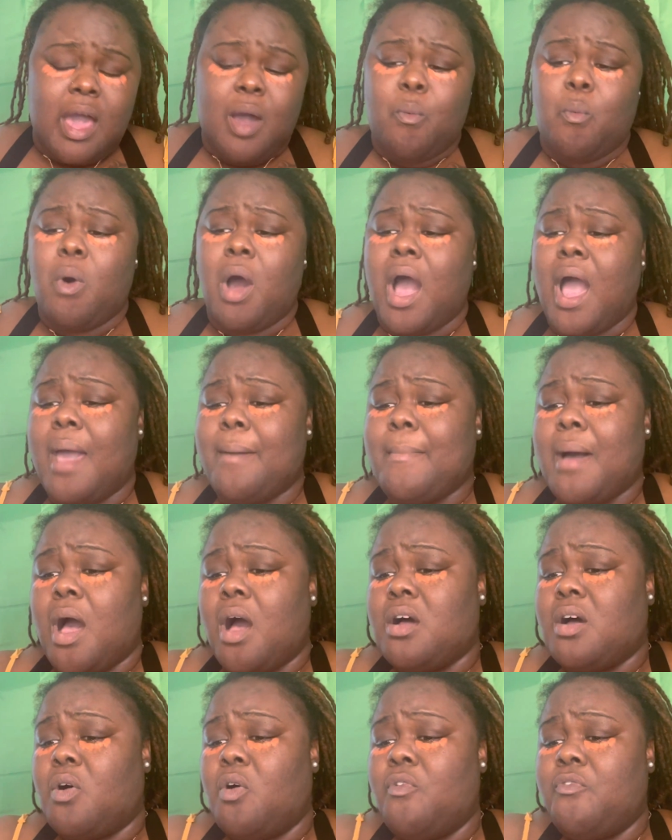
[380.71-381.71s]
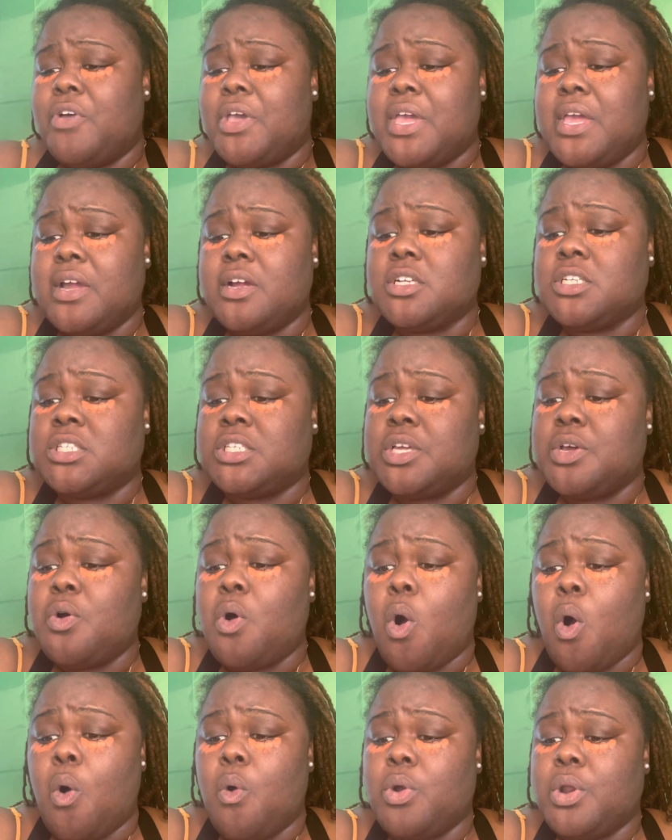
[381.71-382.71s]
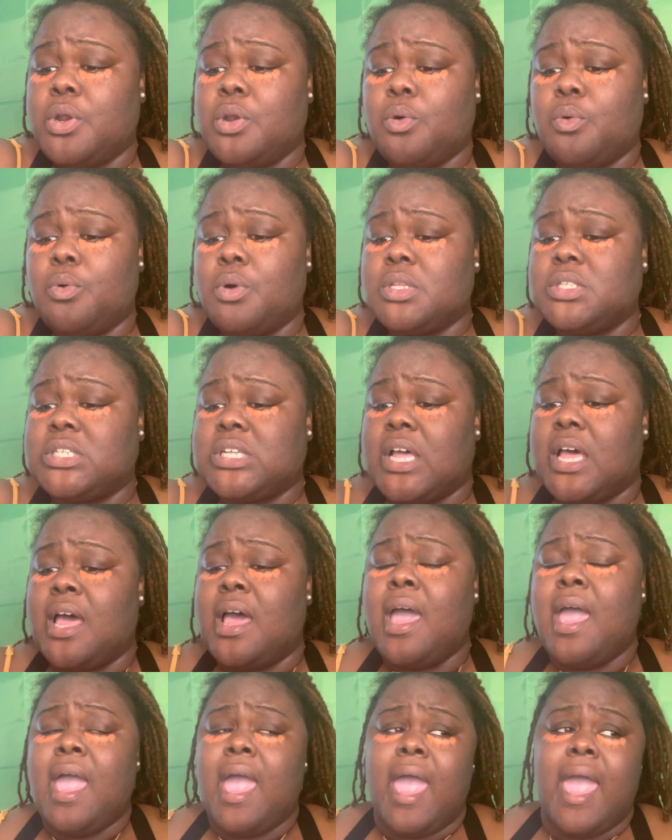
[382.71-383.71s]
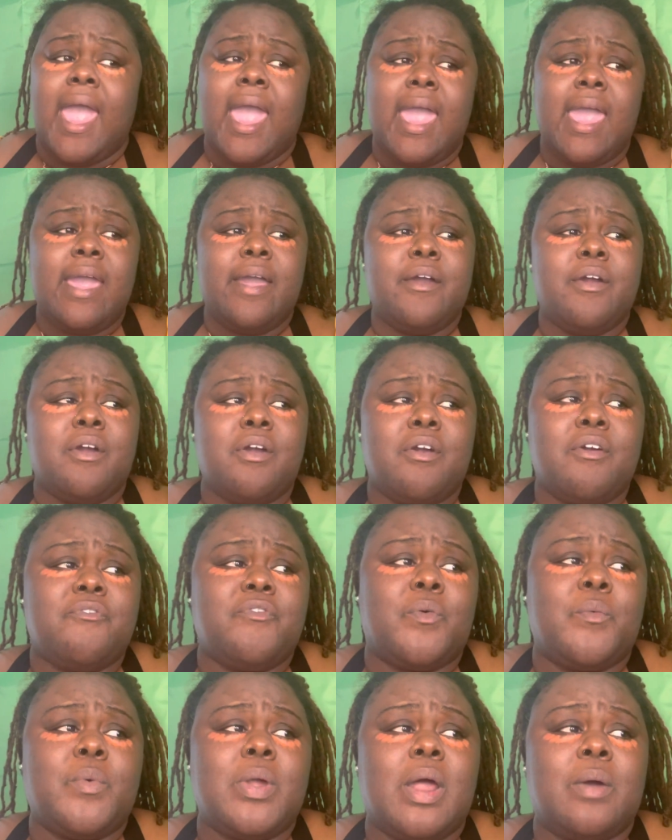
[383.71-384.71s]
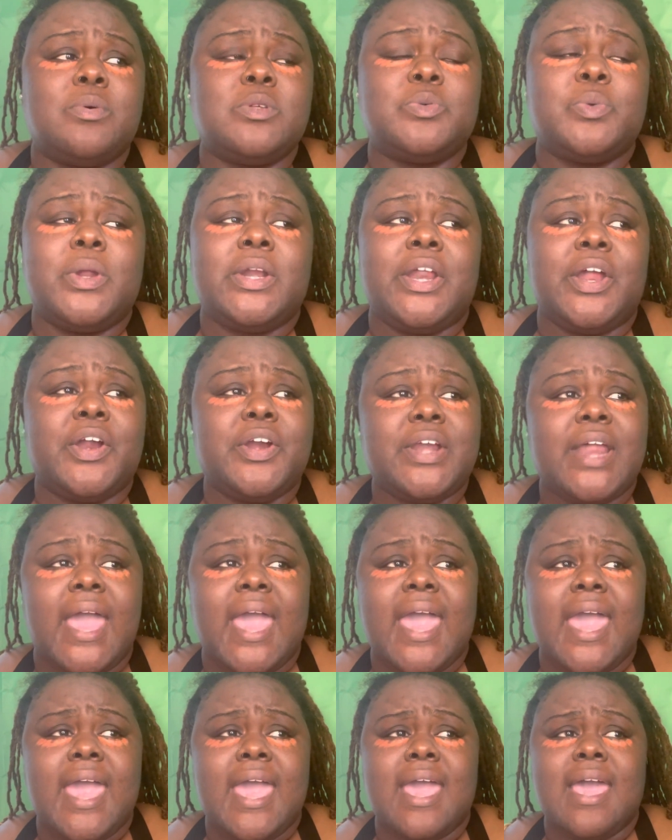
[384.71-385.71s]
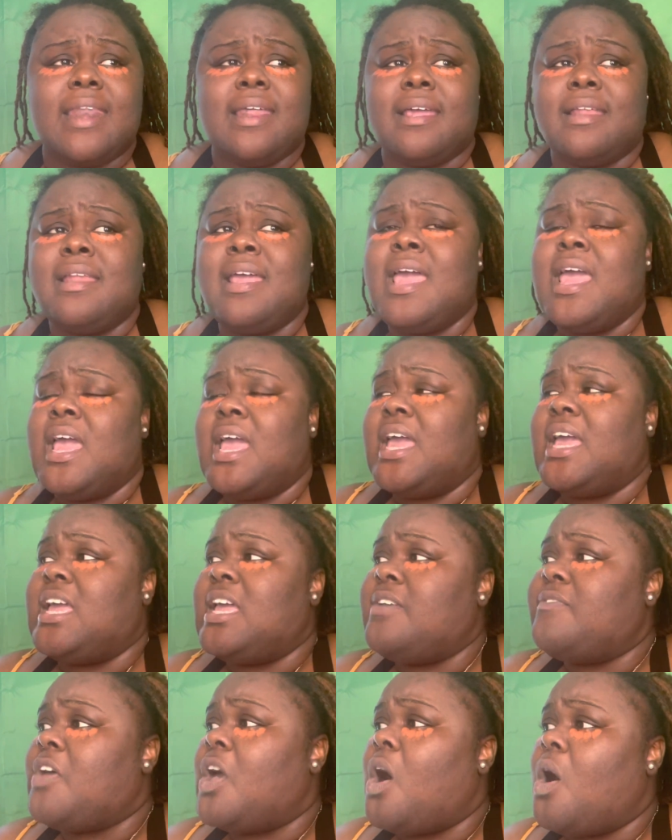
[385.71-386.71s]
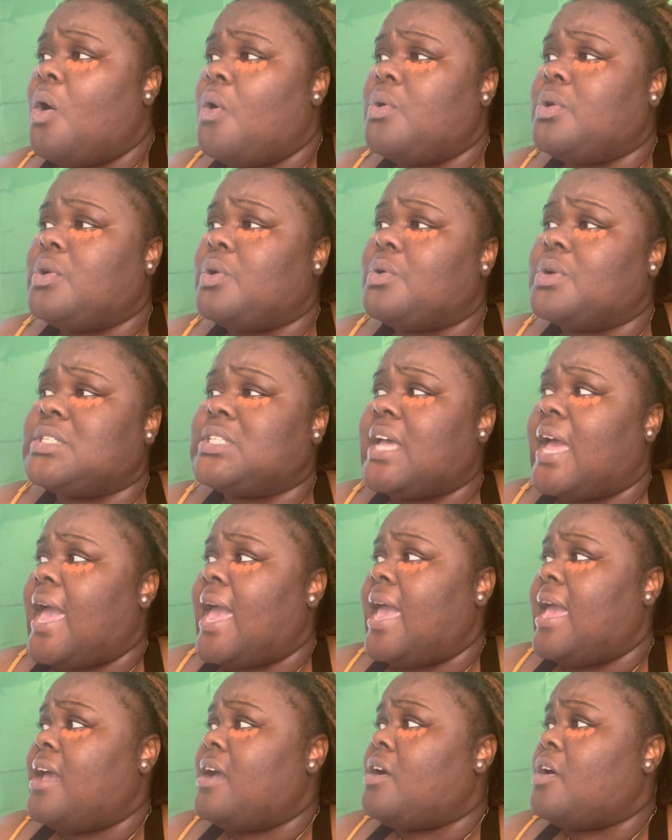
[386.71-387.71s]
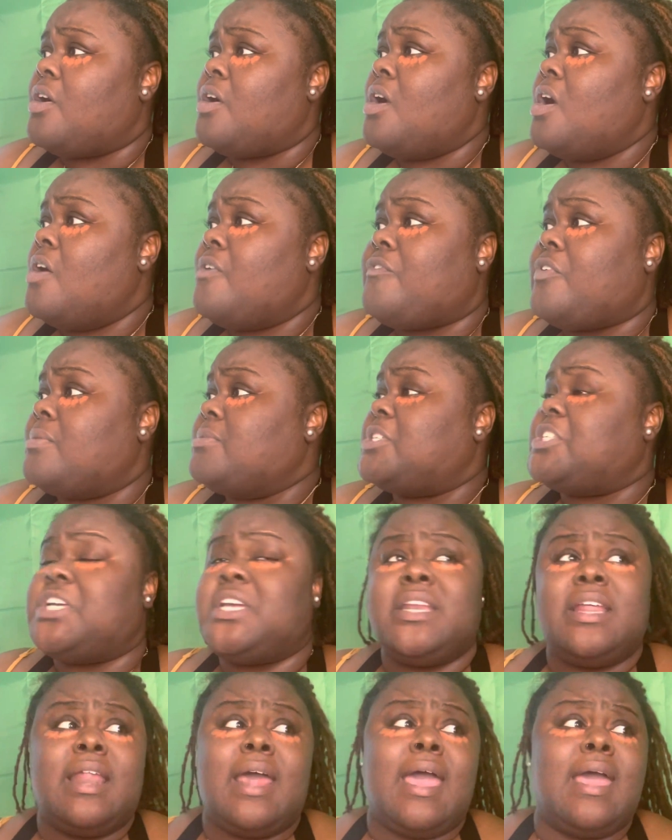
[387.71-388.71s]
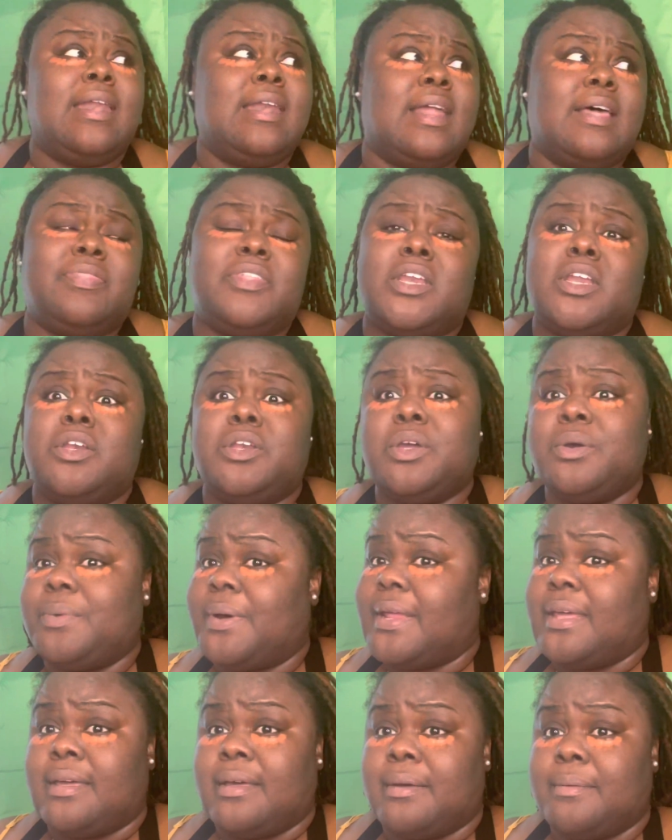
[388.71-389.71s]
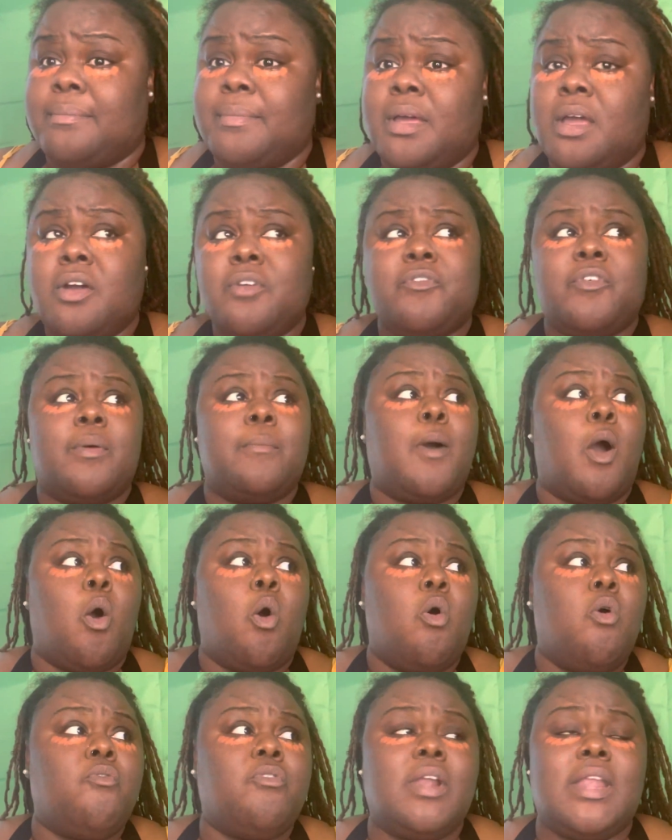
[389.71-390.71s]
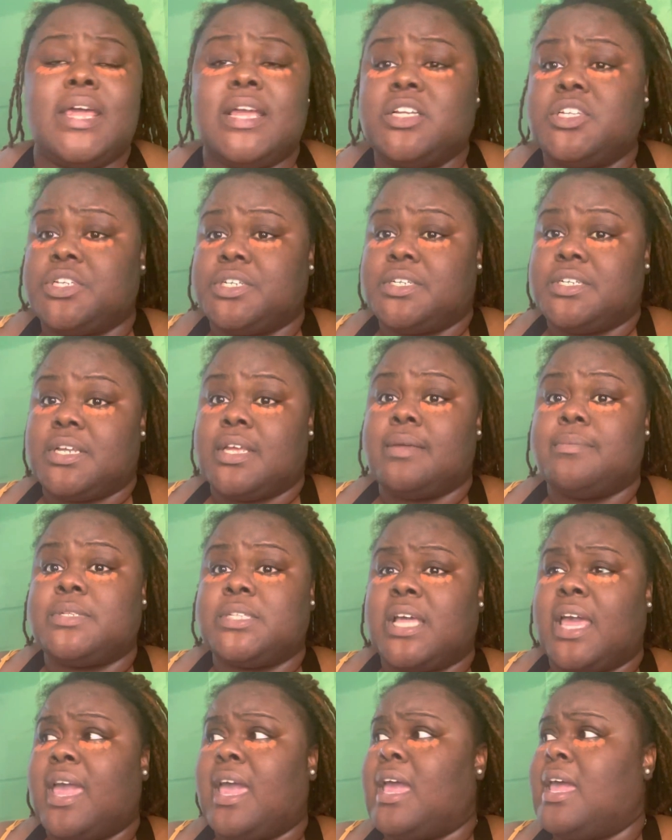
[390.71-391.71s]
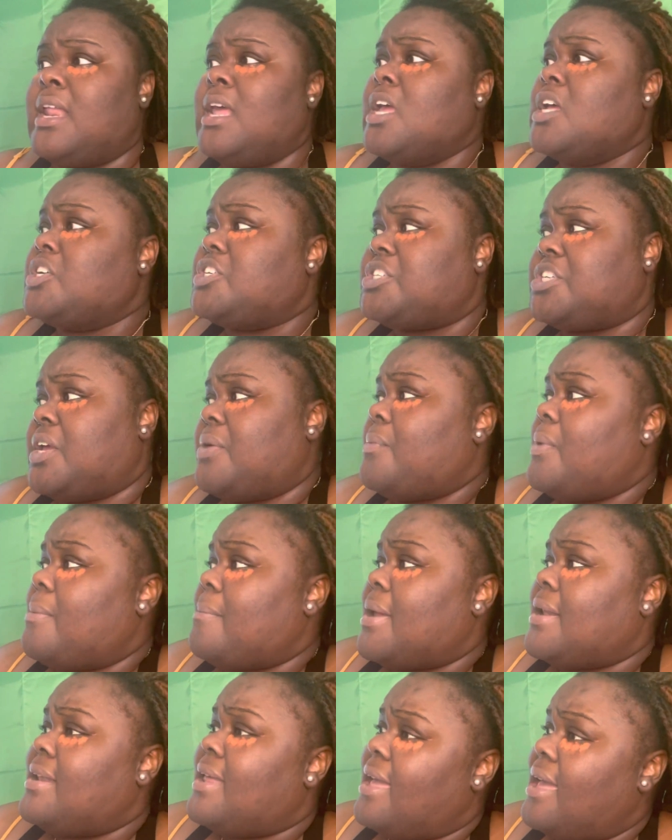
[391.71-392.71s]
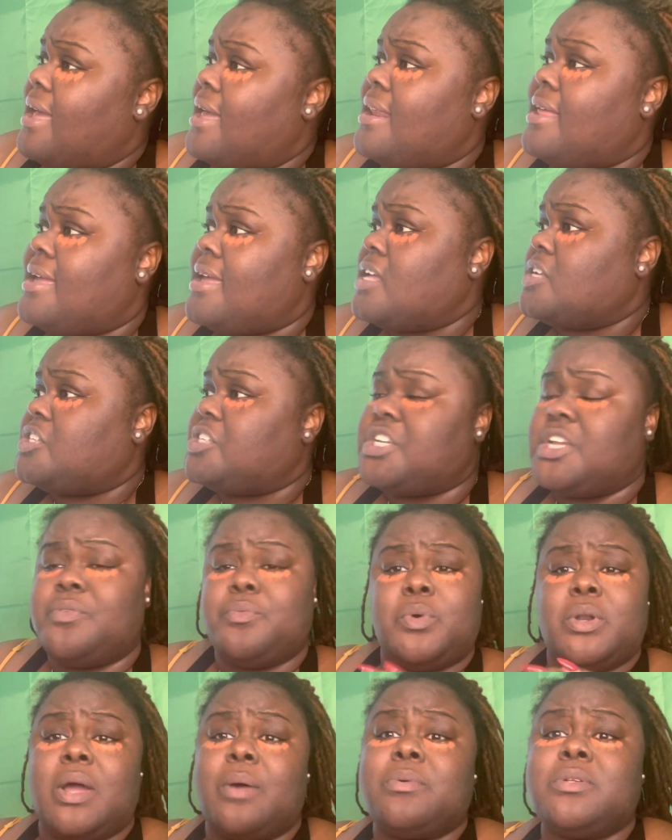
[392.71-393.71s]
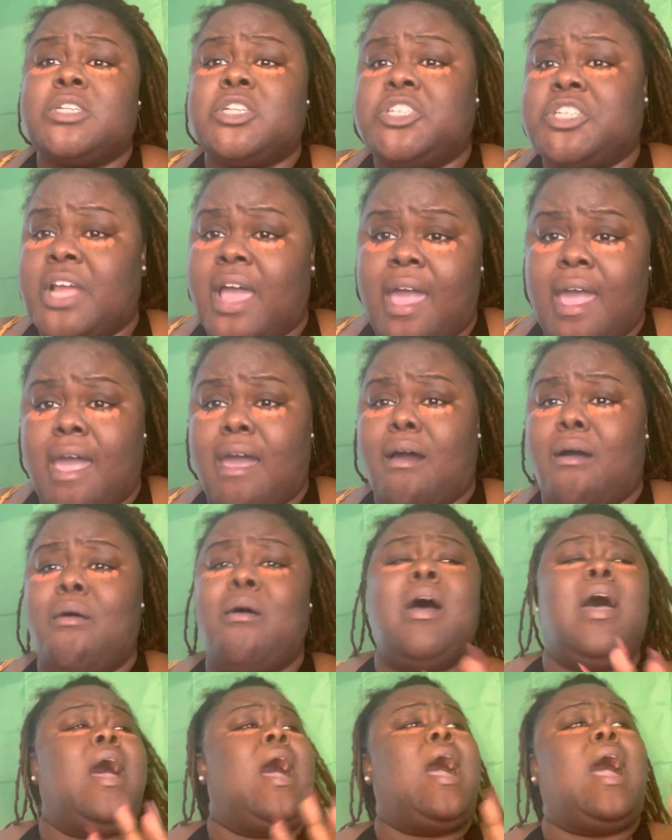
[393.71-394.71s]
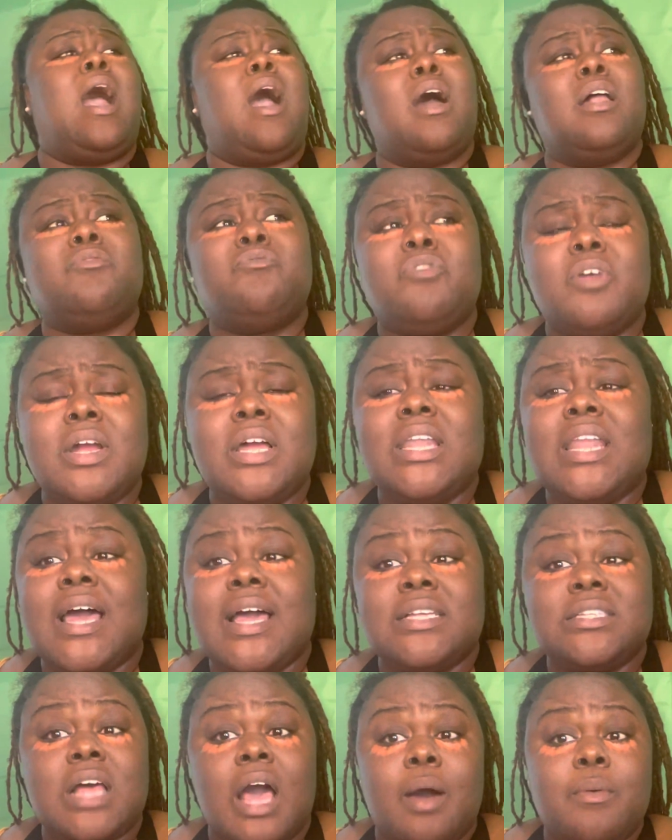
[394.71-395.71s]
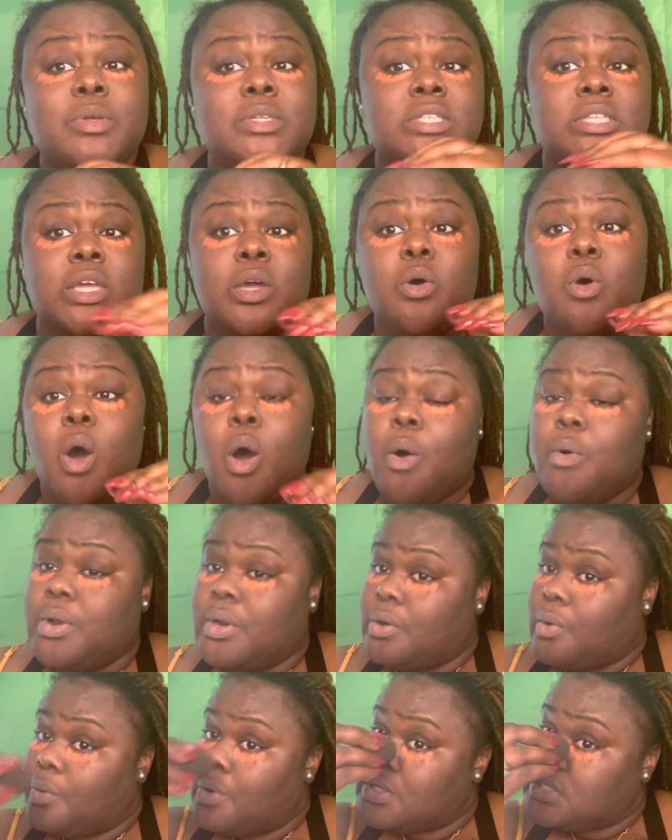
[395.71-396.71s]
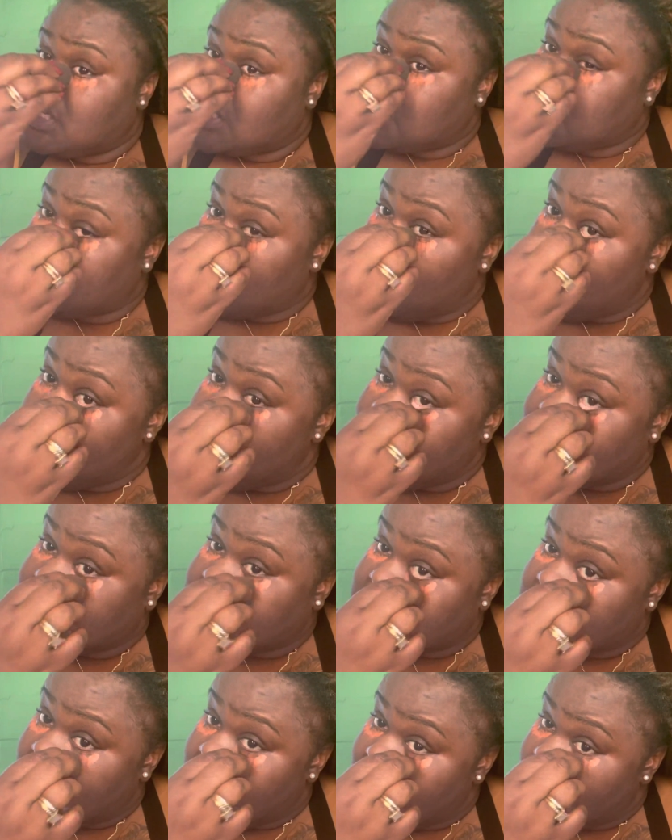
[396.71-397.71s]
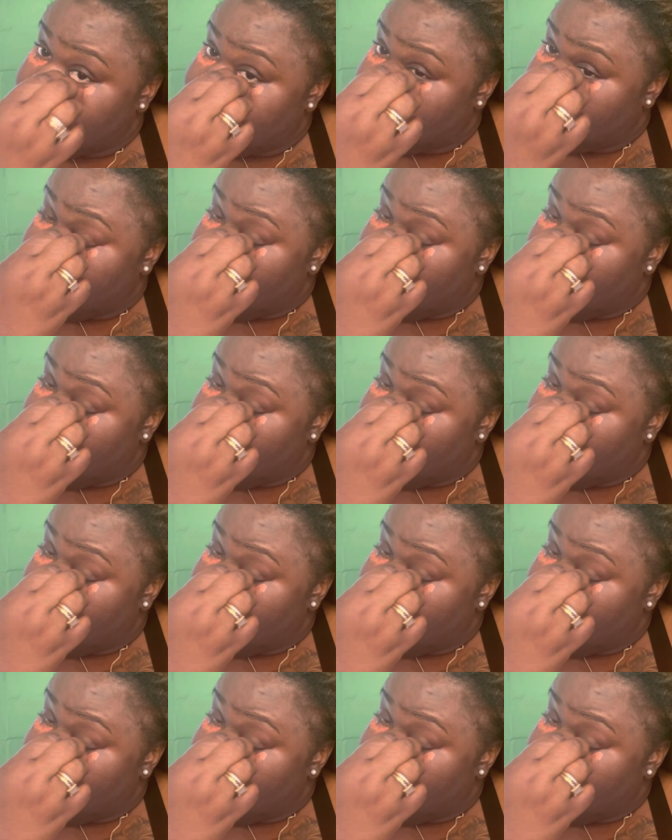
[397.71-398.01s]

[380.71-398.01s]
Why am I over here still holding on to anger from when I was with their dad, and even holding on to anger from shit that had nothing to do with him, from old relationships and shit with my daddy and shit when I was a child? I realized I was still holding on to so much stuff.